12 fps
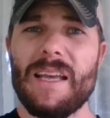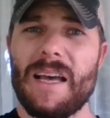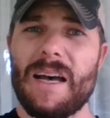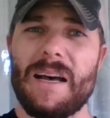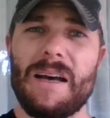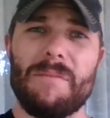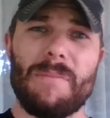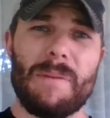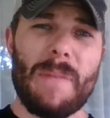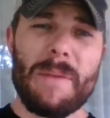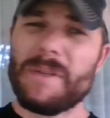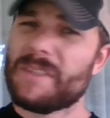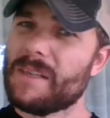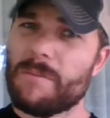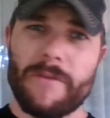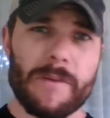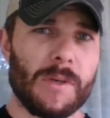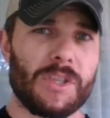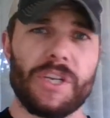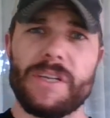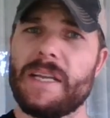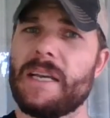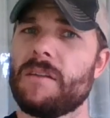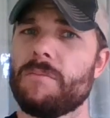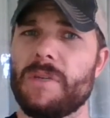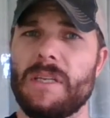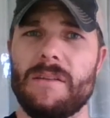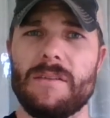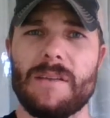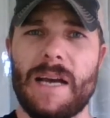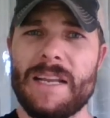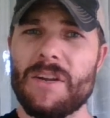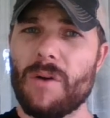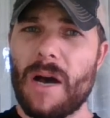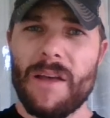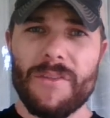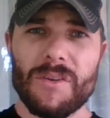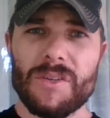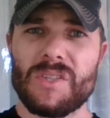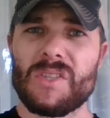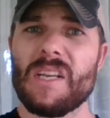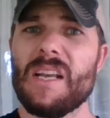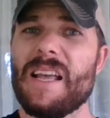Um, maybe some of them are shut down, but I know others,